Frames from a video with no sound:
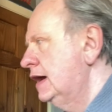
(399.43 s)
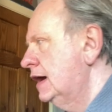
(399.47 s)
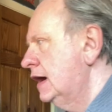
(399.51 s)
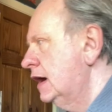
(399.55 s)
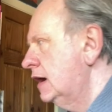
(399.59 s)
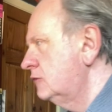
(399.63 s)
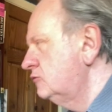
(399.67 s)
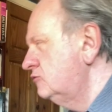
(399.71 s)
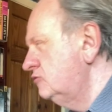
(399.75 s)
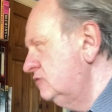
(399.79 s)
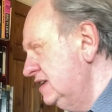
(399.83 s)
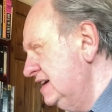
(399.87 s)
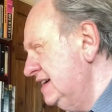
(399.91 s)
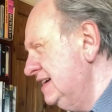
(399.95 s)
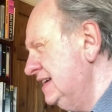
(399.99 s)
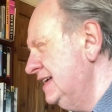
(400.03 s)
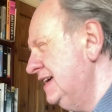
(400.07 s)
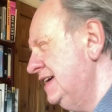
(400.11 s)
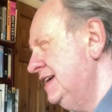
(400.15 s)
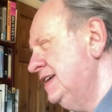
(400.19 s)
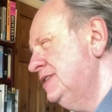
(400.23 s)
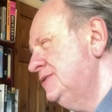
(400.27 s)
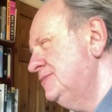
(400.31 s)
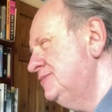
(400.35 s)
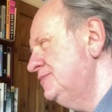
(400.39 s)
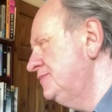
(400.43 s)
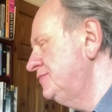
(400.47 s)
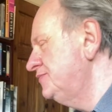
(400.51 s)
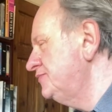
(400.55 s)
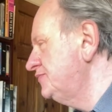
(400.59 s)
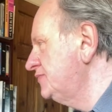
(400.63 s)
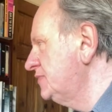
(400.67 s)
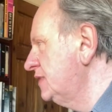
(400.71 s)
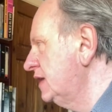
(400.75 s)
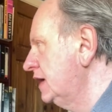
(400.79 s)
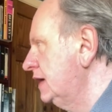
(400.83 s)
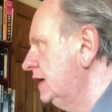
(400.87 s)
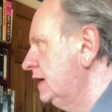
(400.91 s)
I
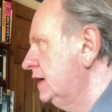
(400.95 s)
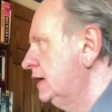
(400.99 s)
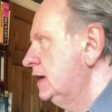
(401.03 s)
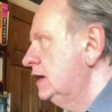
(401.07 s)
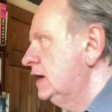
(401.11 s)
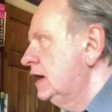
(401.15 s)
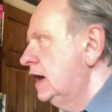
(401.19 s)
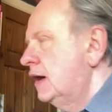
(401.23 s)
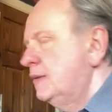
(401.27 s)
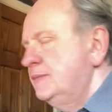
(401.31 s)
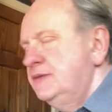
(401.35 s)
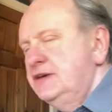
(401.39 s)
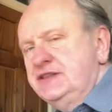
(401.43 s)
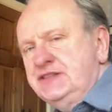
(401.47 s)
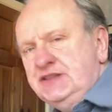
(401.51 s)
mean,